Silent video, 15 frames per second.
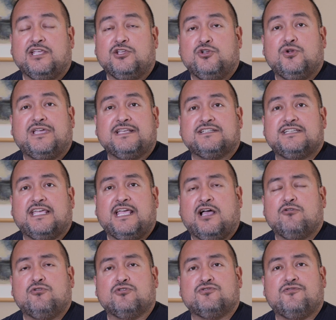You can say
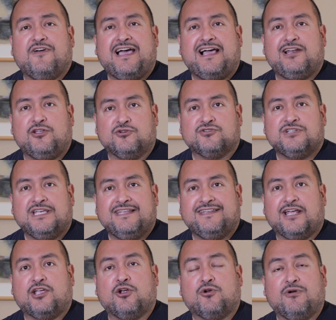how those values
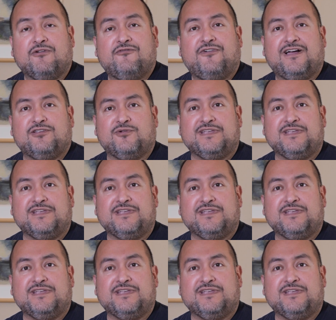that her grandfather